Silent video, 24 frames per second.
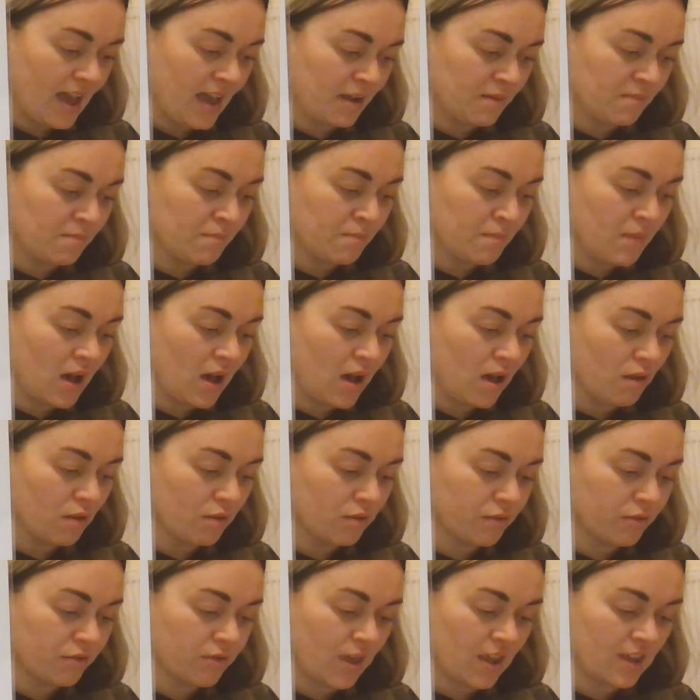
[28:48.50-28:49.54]
And
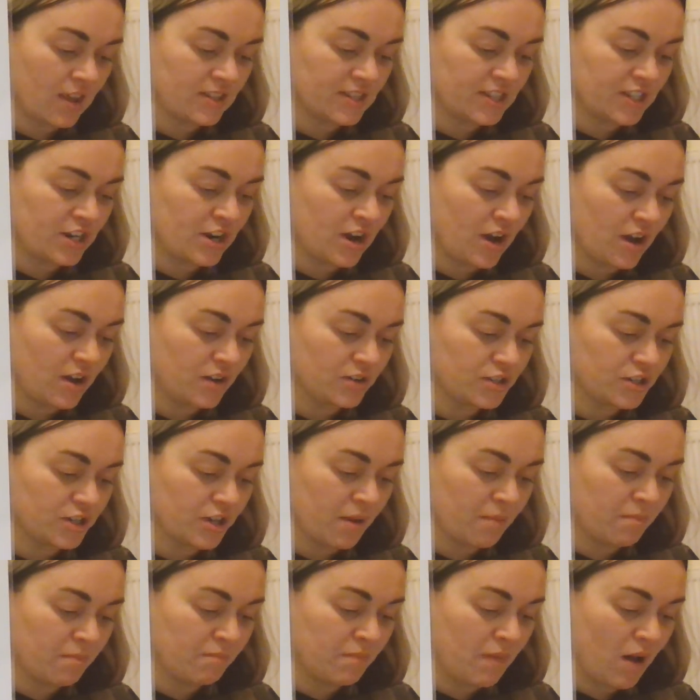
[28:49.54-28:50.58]
moth is not
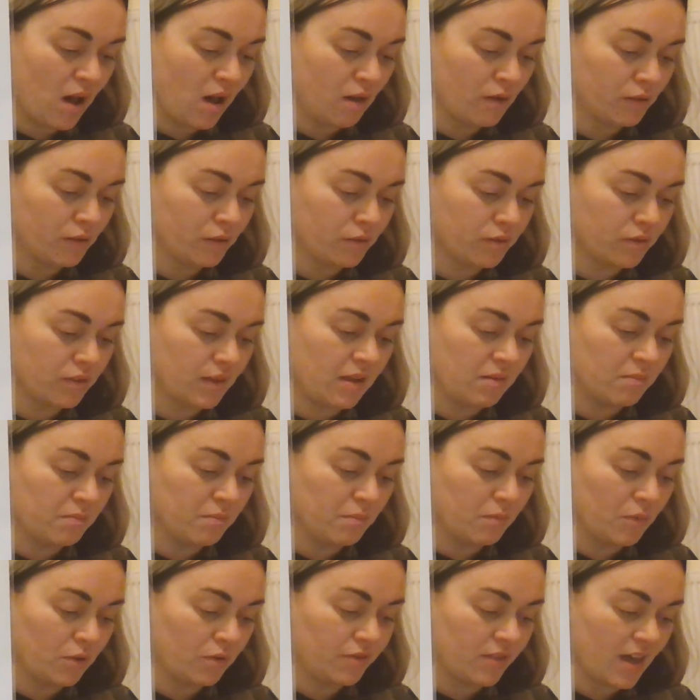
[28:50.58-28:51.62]
a moth in
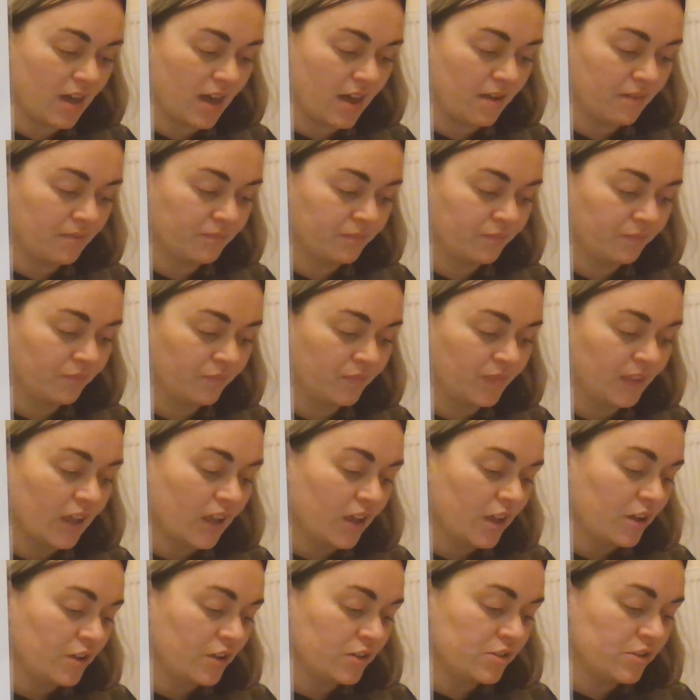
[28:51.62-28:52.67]
mother,
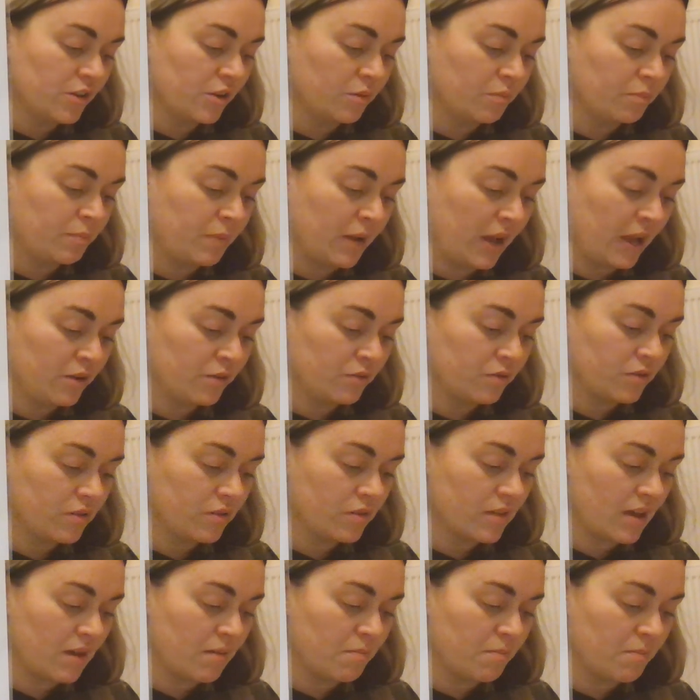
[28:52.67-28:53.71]
nor both
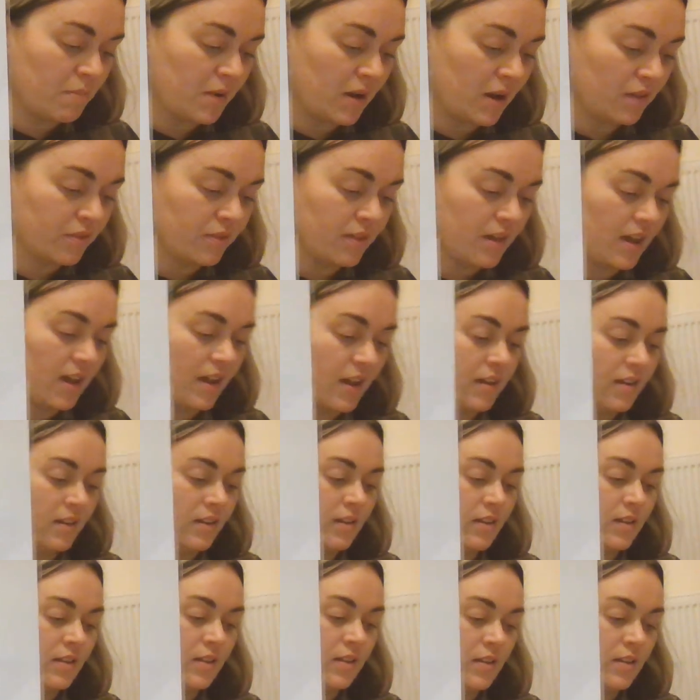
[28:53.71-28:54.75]
in bother,
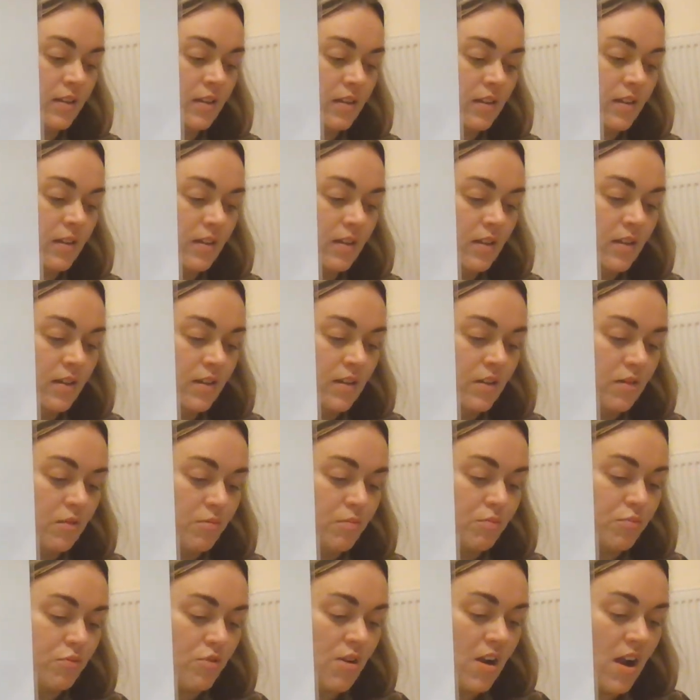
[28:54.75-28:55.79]

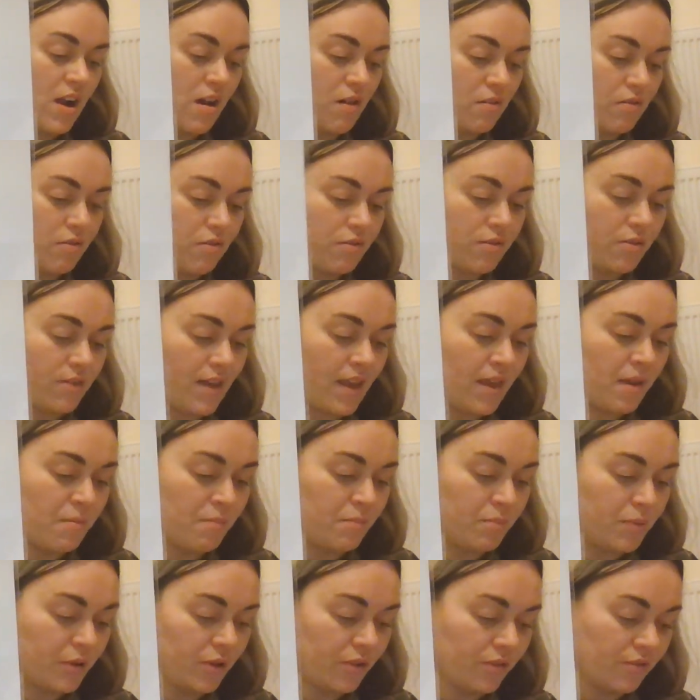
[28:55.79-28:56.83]
broth
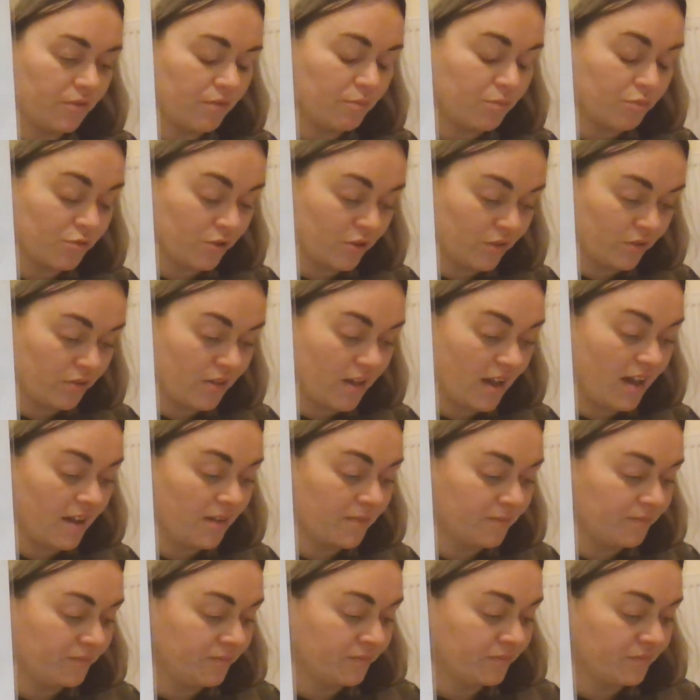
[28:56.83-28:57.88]
in brother.
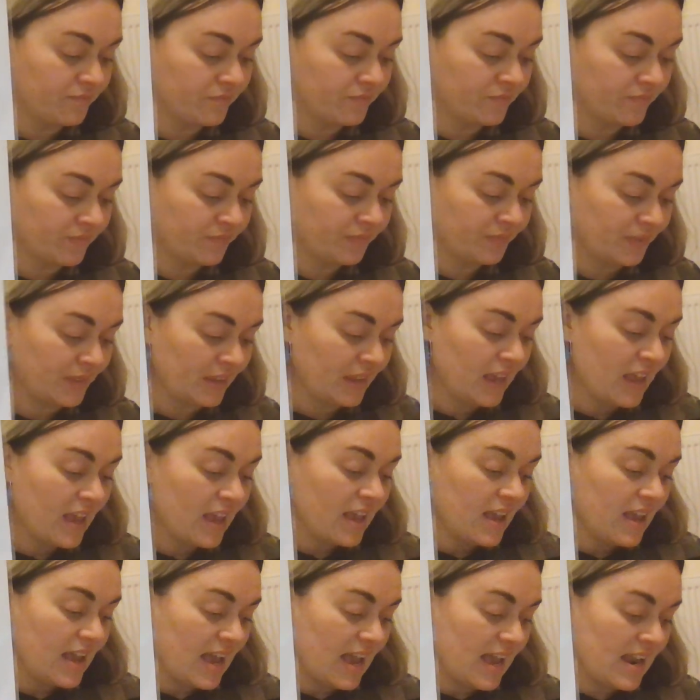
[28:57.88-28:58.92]

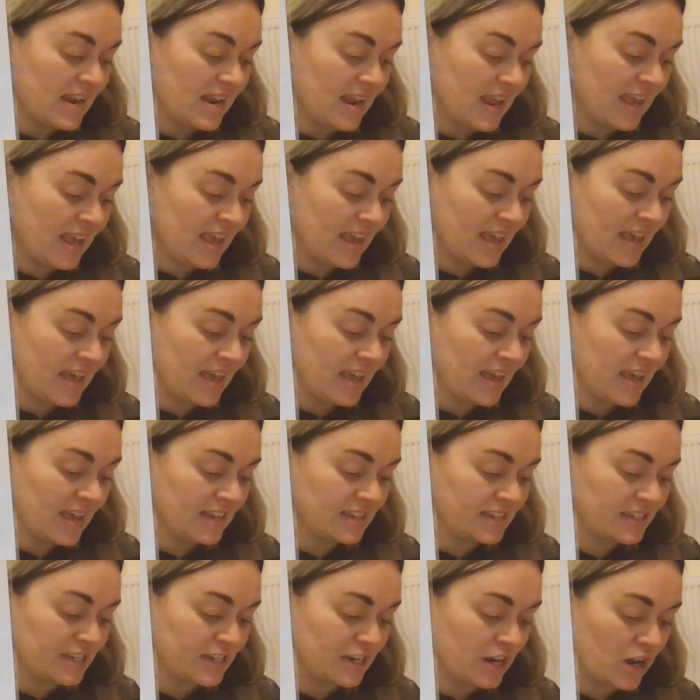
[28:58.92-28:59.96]
And here
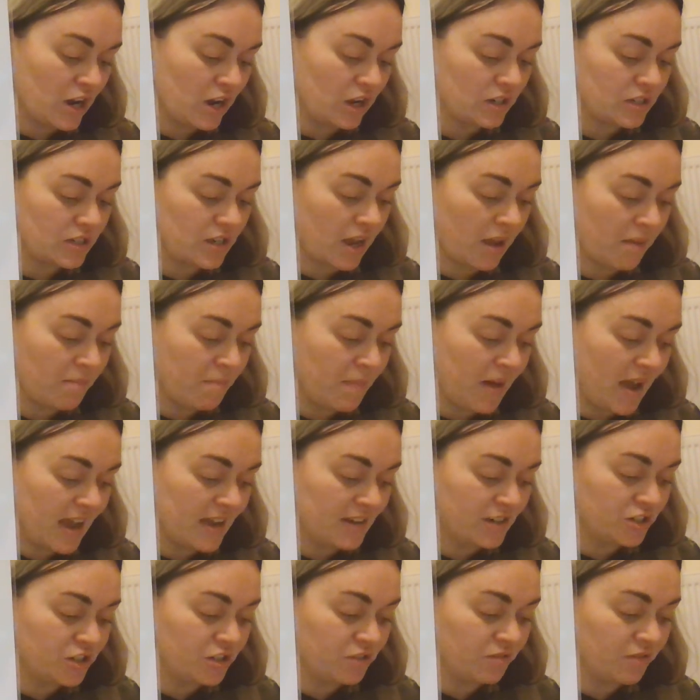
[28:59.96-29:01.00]
is not a
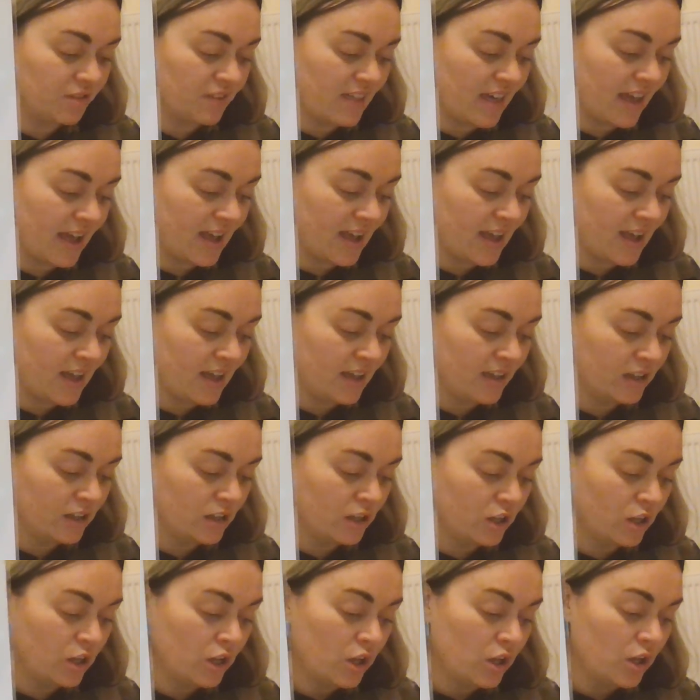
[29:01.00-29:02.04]
match for there,
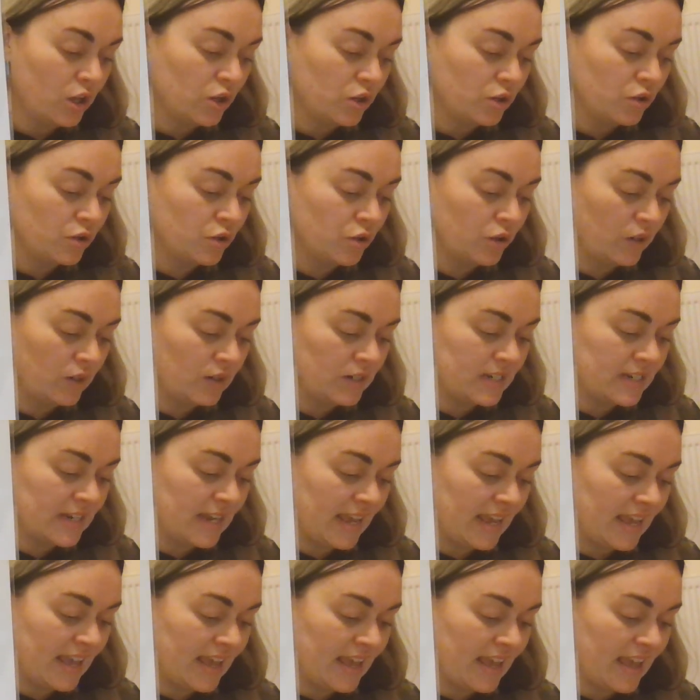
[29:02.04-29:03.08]
nor
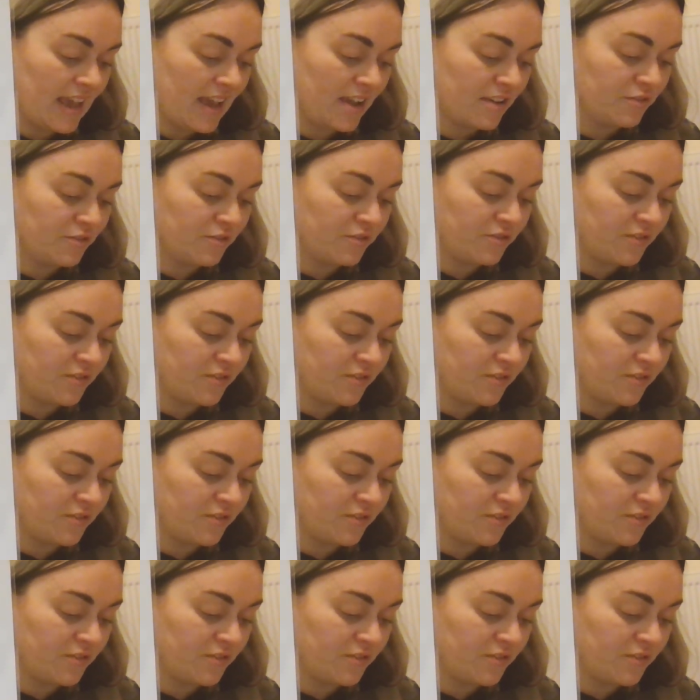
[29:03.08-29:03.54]
dear and